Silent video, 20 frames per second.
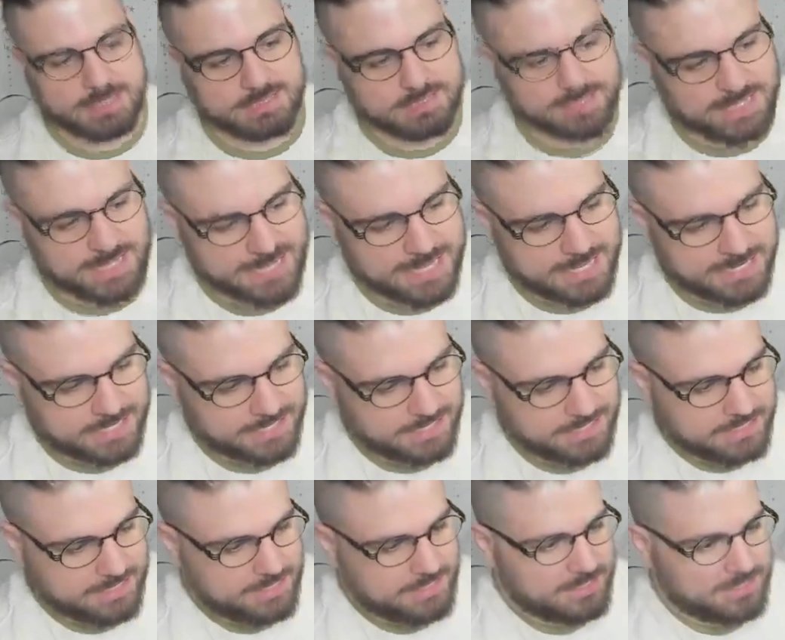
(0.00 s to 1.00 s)
that
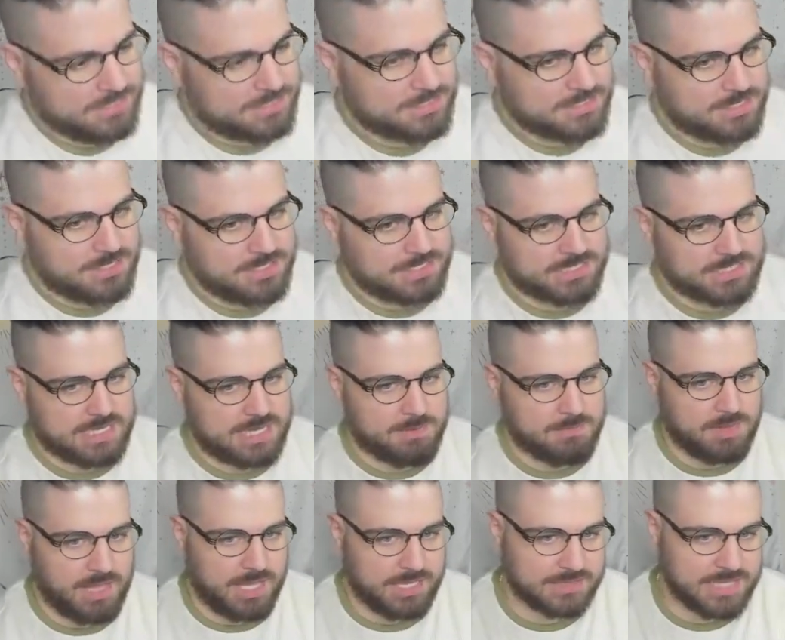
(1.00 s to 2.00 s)
is an
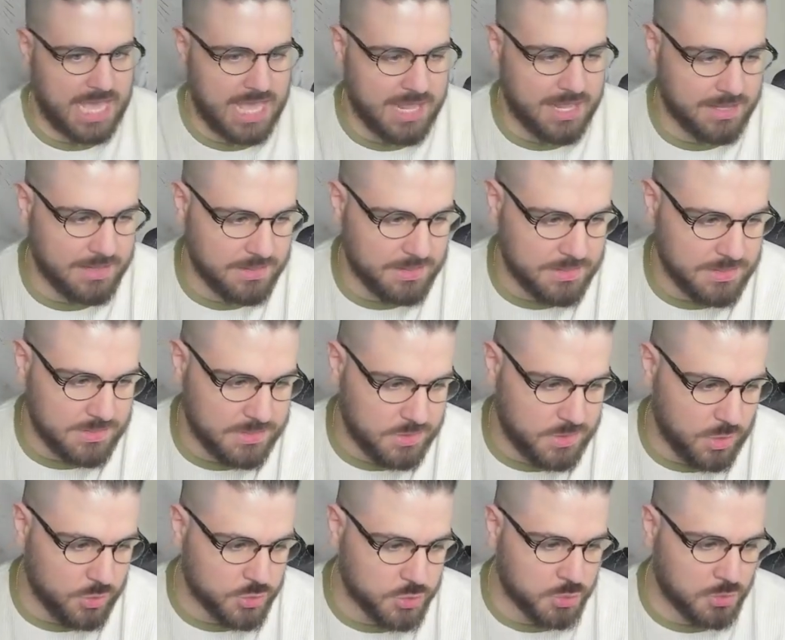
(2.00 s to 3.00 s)
example, like, that,
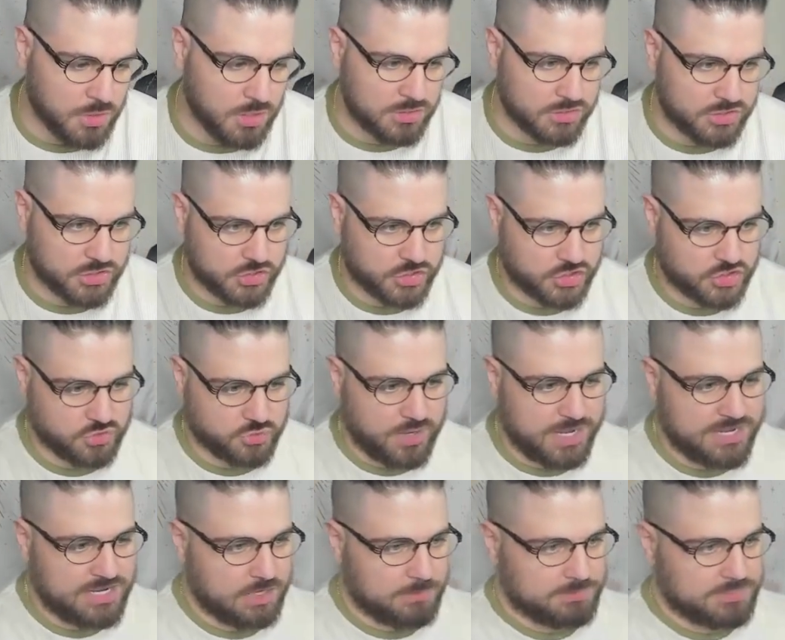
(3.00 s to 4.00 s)
those were all just
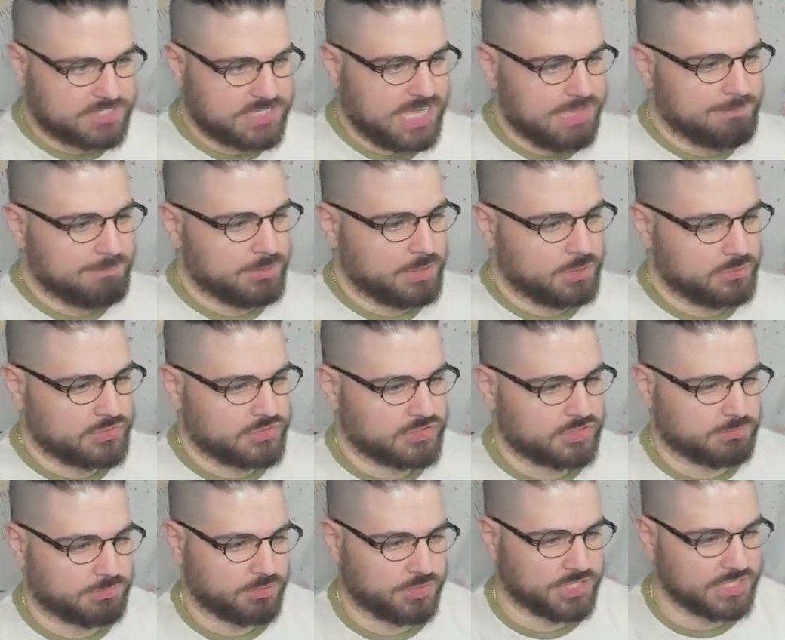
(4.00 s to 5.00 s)
straight up tempo
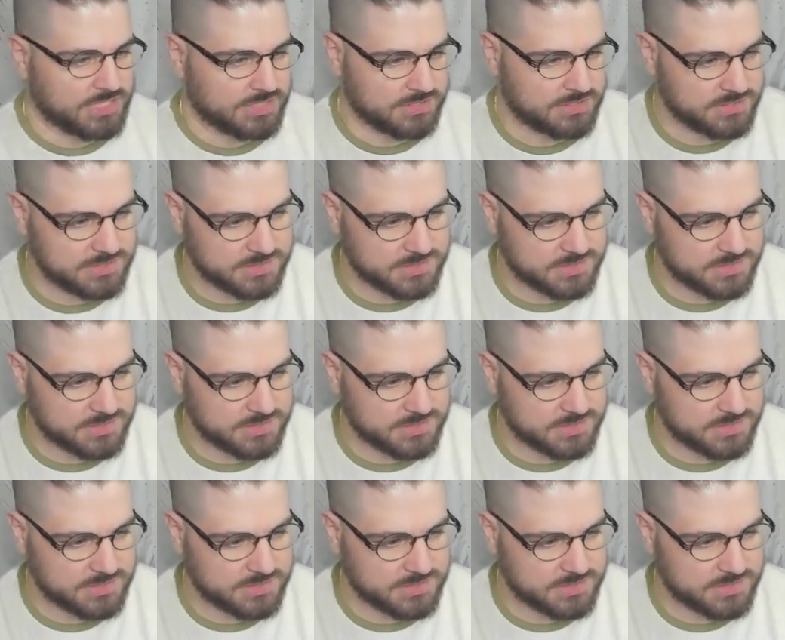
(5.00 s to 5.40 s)
Sabrinas.